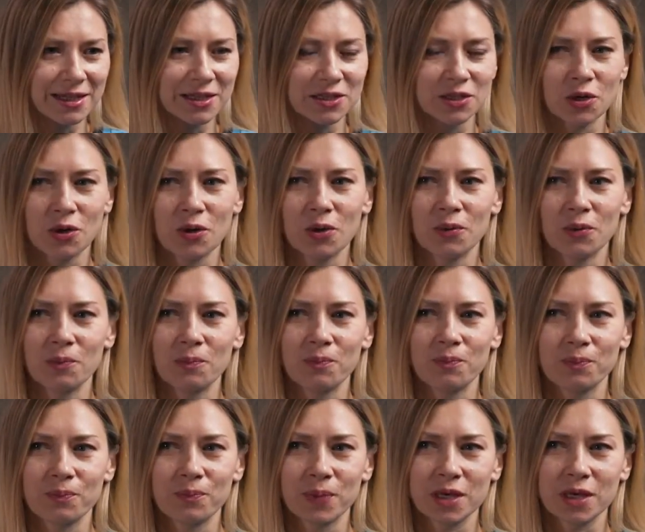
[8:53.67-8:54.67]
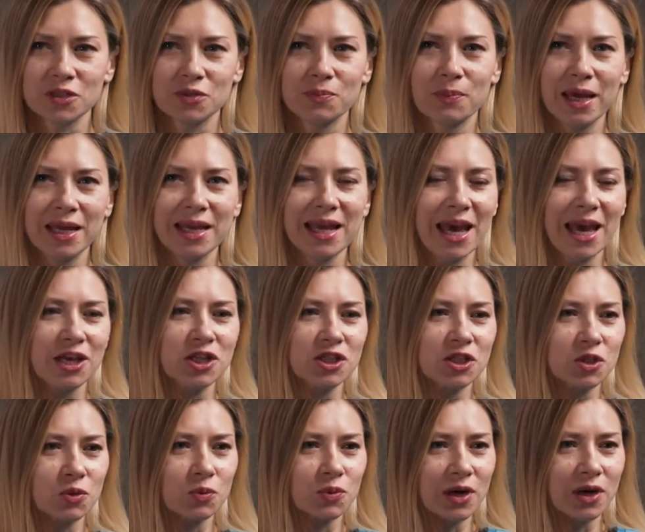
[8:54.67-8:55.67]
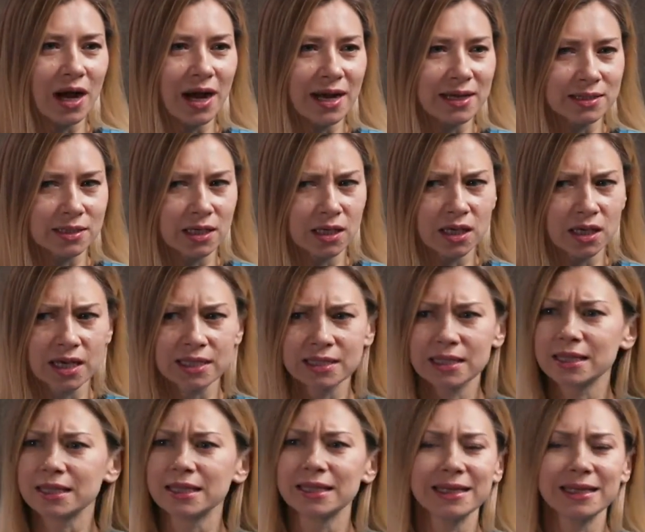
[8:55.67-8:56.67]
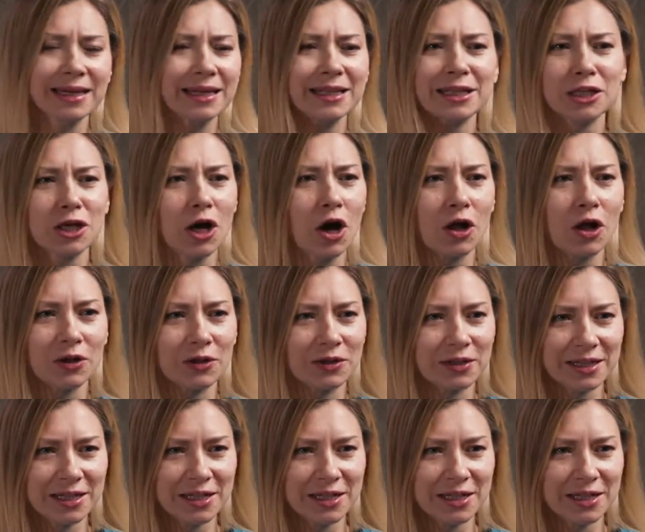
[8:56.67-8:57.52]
So, because many agents were asking, is it legal at all